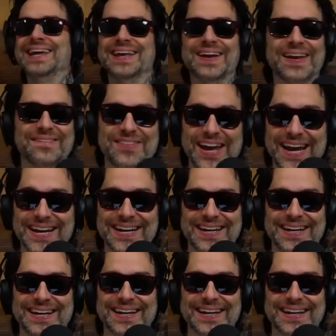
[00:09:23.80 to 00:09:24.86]
You know what I mean?
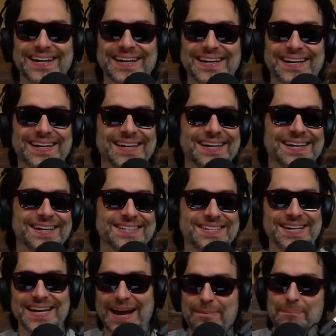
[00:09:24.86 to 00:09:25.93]

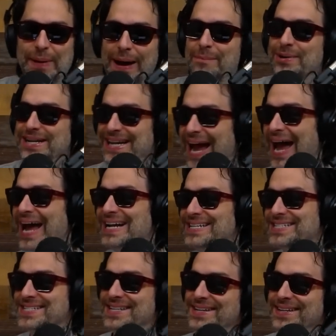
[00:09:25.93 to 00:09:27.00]
So you got a problem with
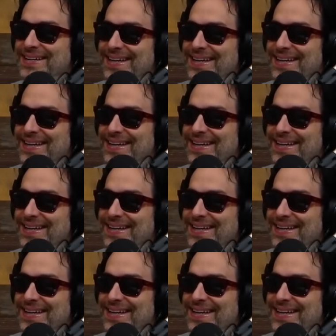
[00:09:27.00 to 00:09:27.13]
gays?